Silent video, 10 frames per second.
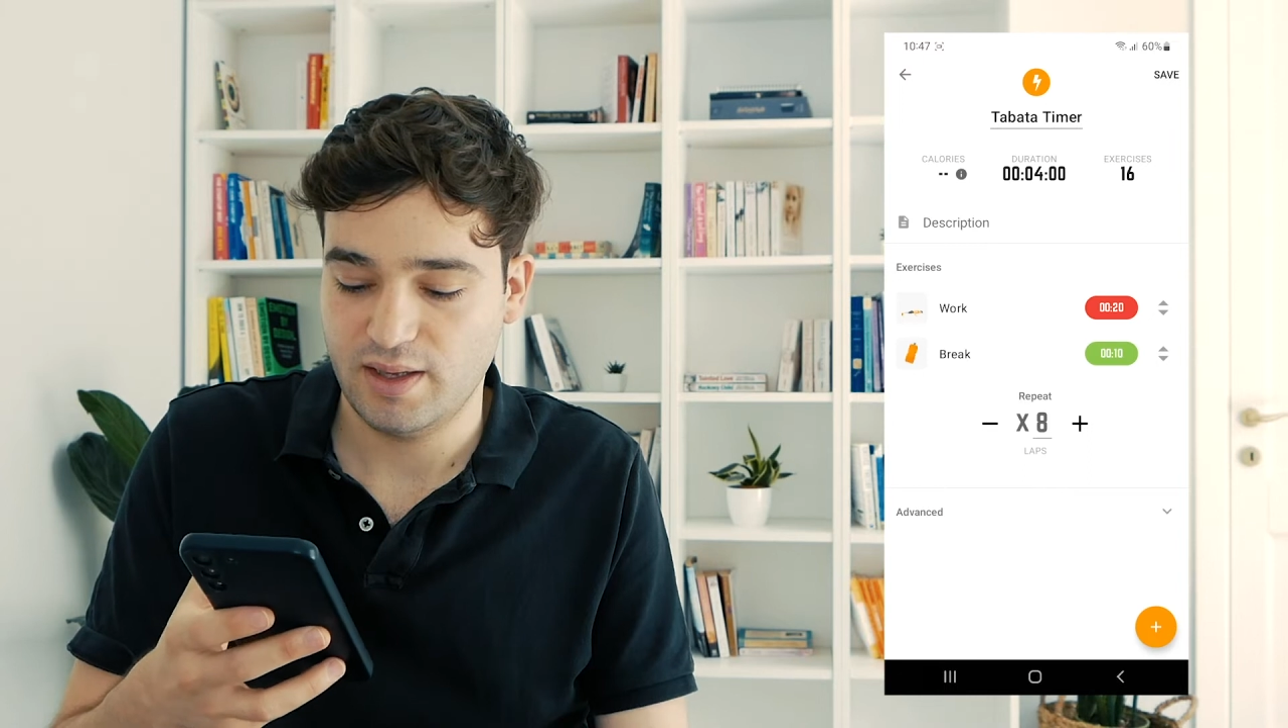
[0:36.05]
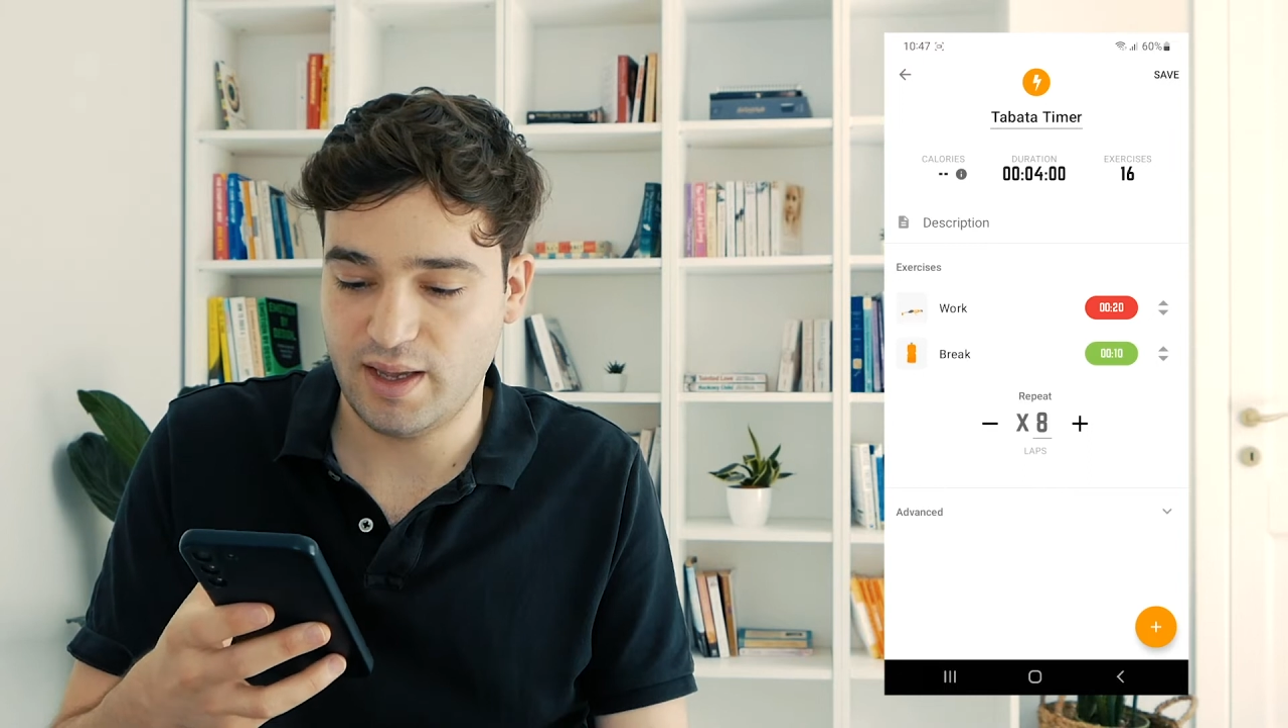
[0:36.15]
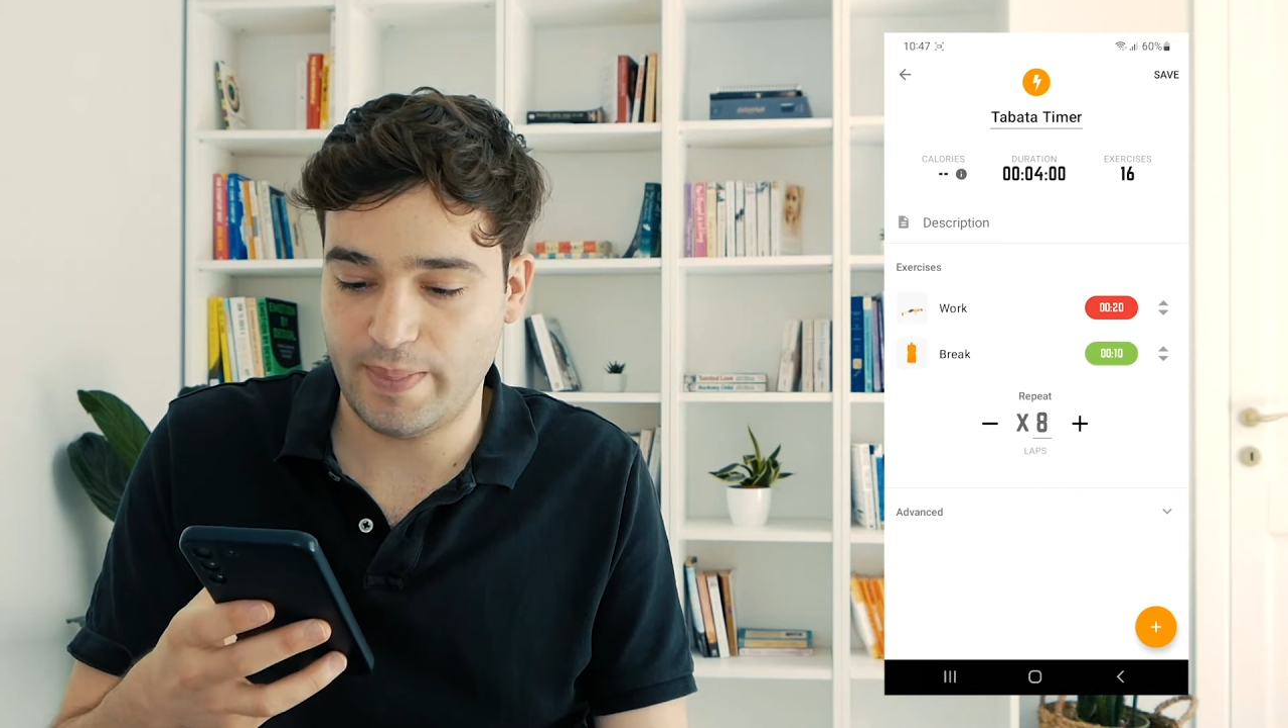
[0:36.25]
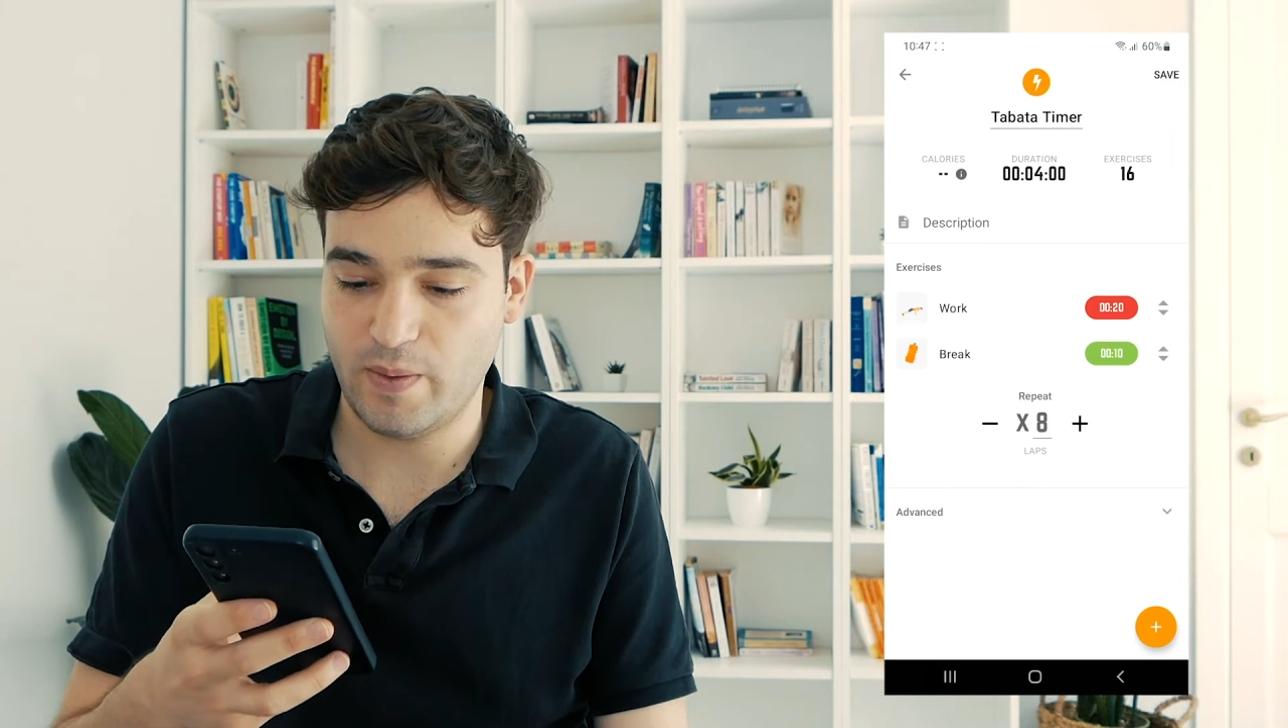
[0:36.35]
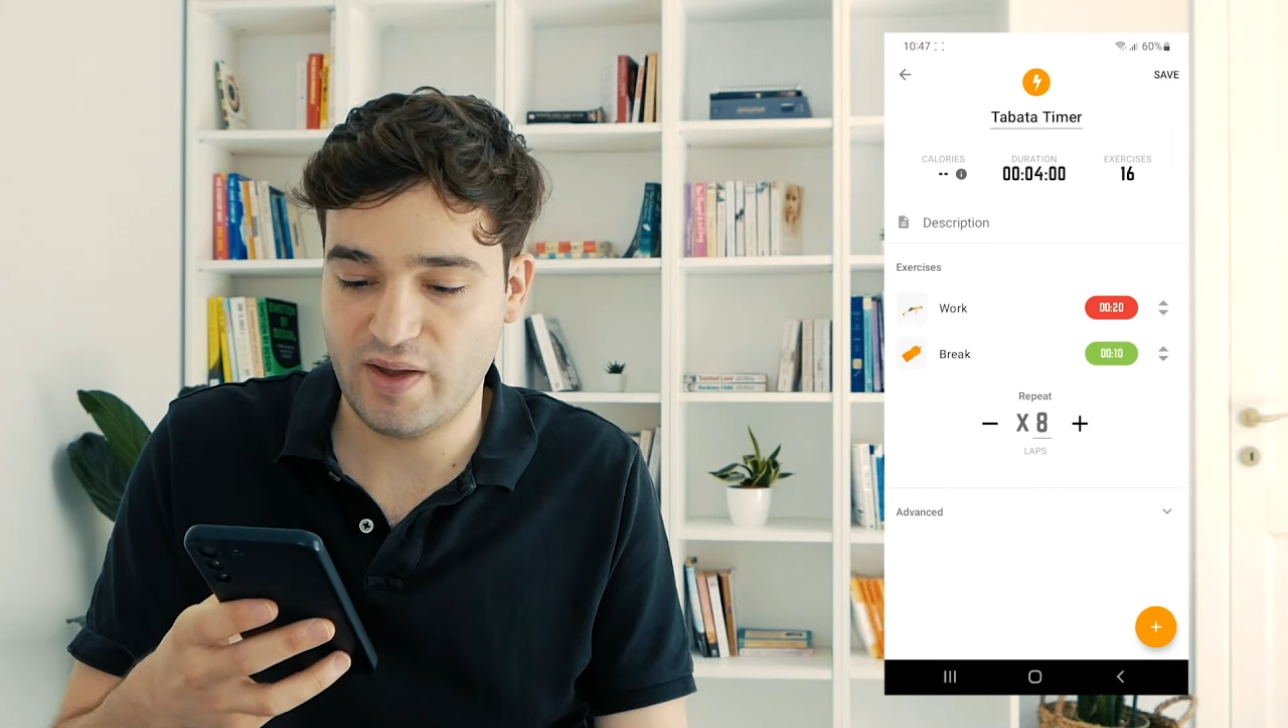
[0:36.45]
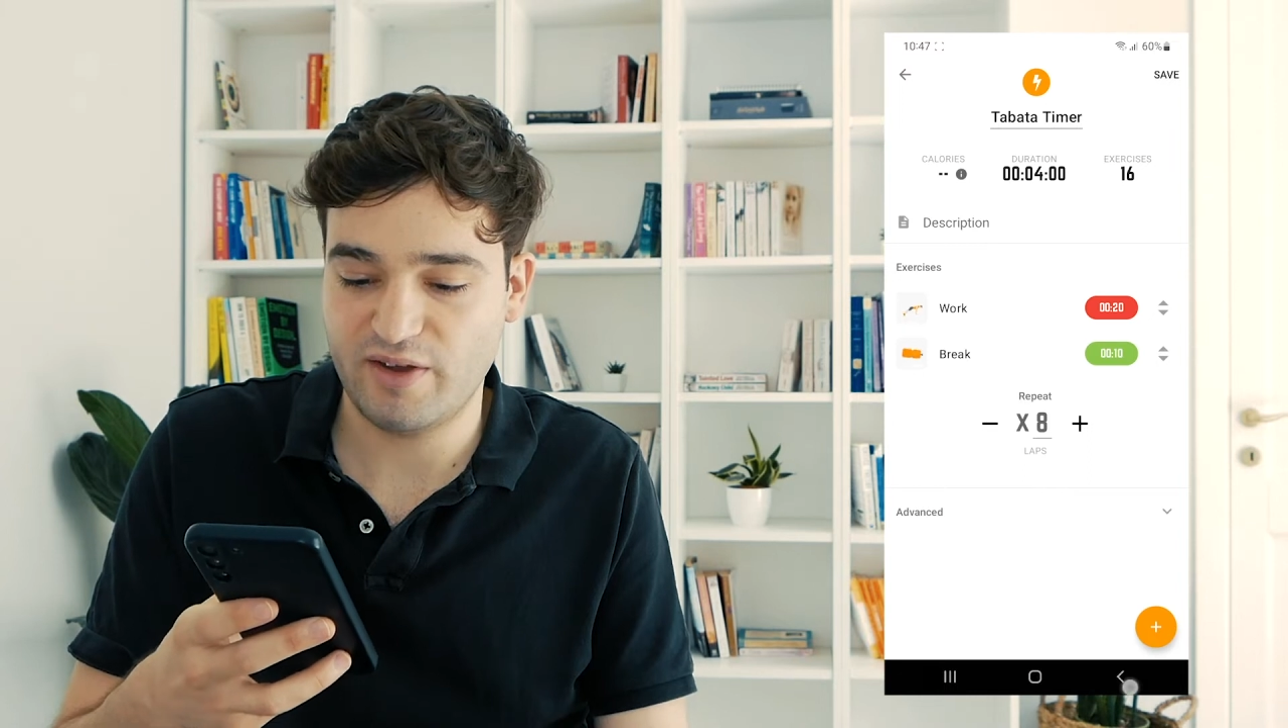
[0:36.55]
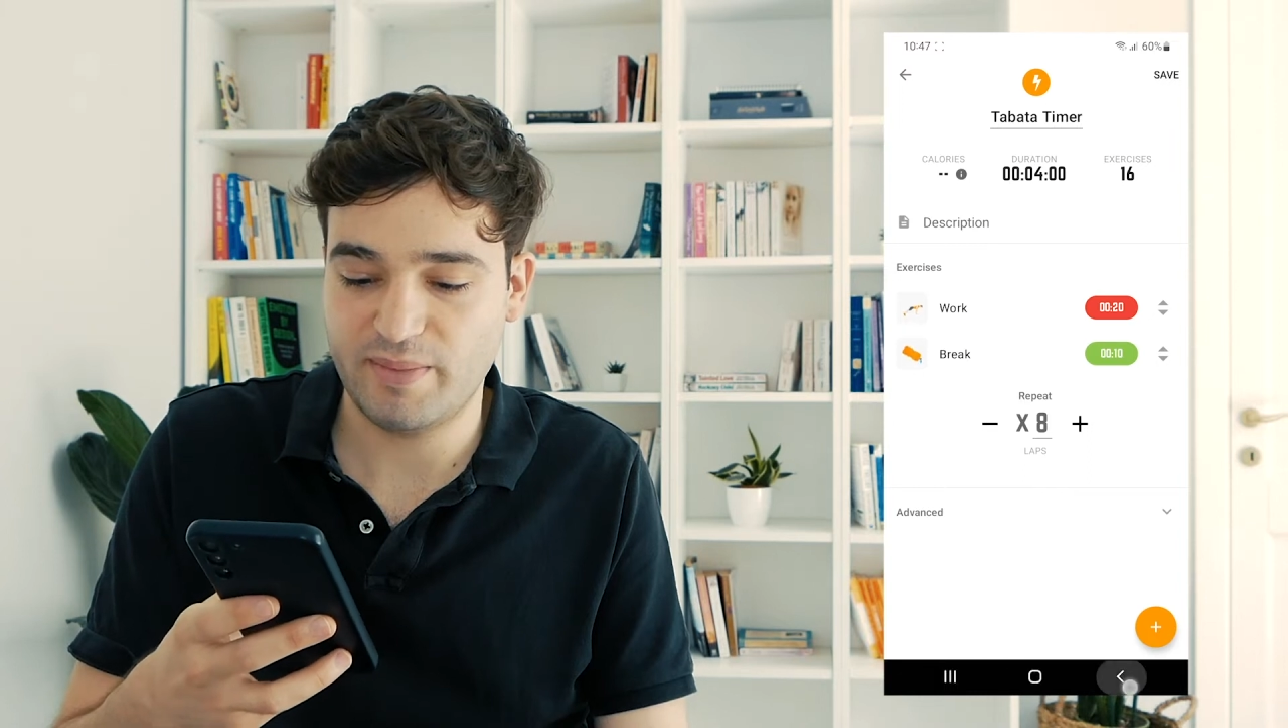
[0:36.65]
and we have a